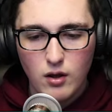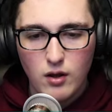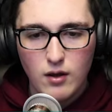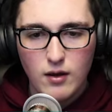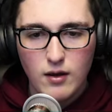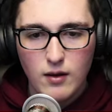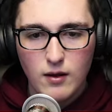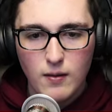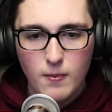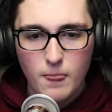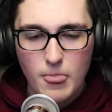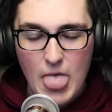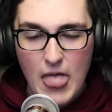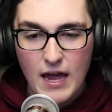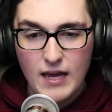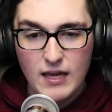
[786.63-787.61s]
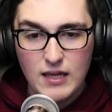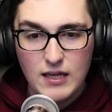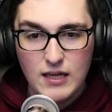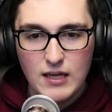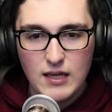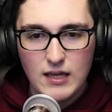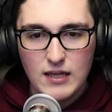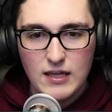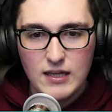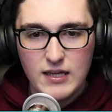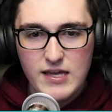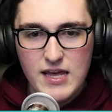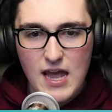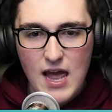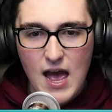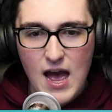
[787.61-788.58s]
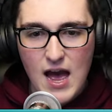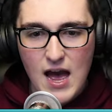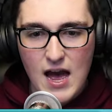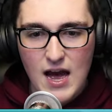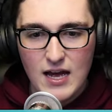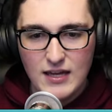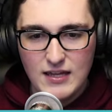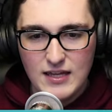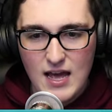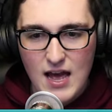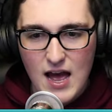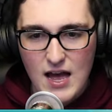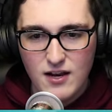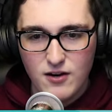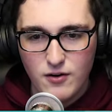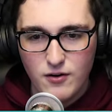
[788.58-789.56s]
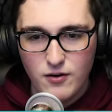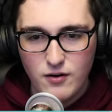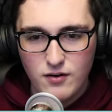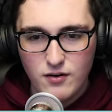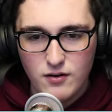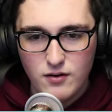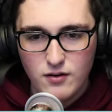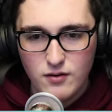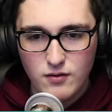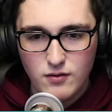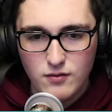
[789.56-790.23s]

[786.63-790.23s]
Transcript: Oh, is it this one right here? The, uh, yeah, the ice room? Yeah, dude. Yeah.